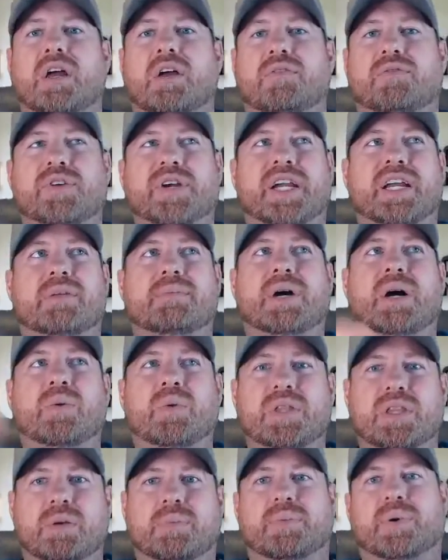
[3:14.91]
forget about
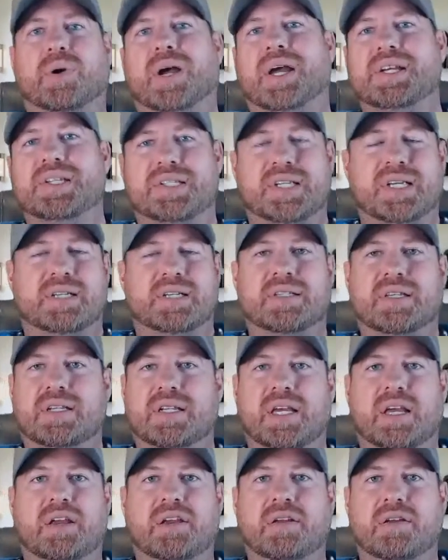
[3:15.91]
what the price says
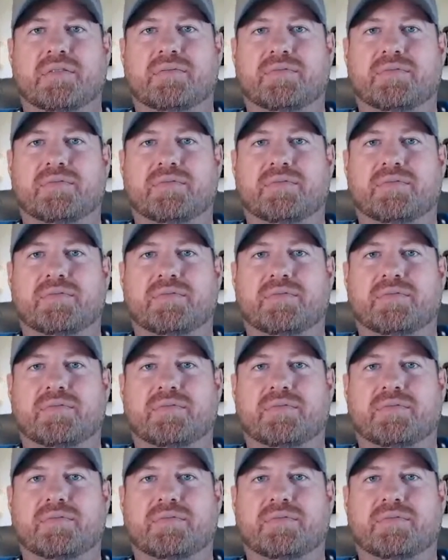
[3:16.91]
today